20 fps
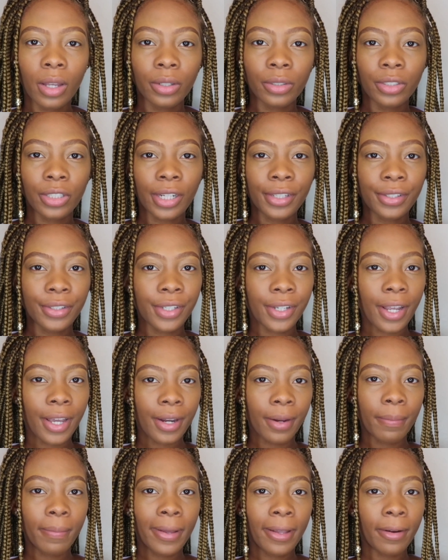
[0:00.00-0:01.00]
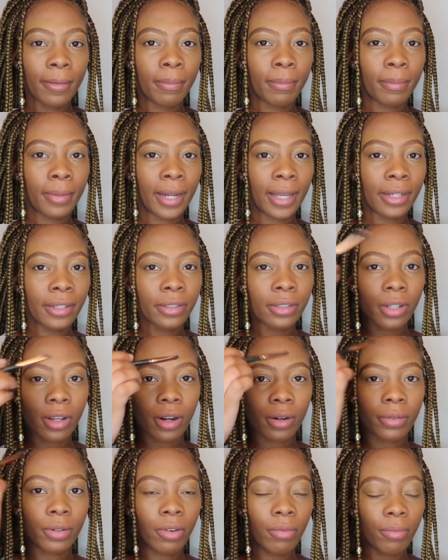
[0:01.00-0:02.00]
Just to get a better blend
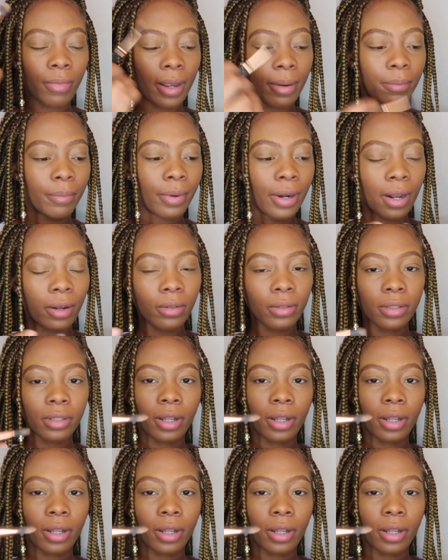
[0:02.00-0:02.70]
around my brows,